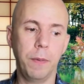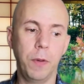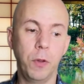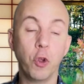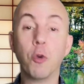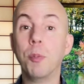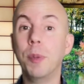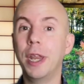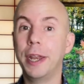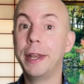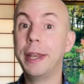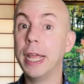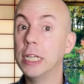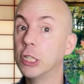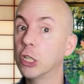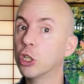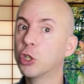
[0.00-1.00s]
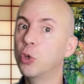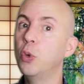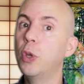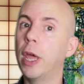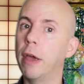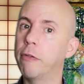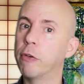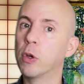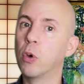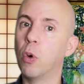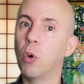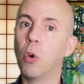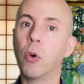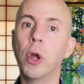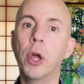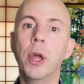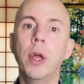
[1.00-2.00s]
Your meditation should have a
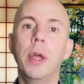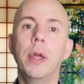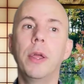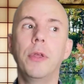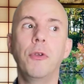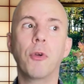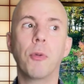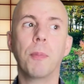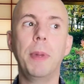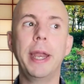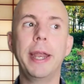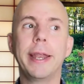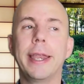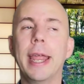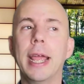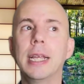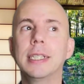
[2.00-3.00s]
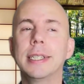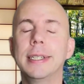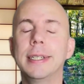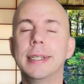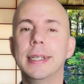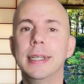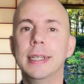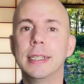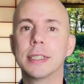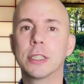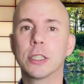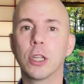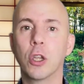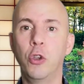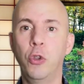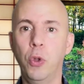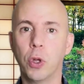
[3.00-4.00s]
goal. Your meditation is
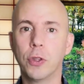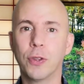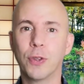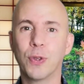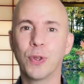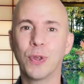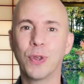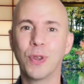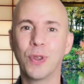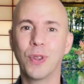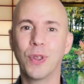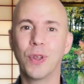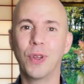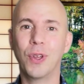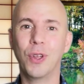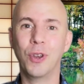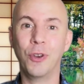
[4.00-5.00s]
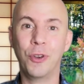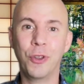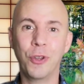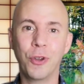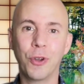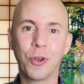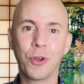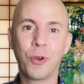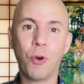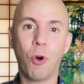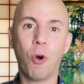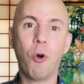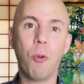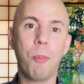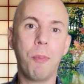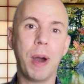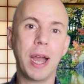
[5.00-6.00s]
not the
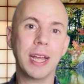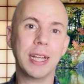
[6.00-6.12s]
goal by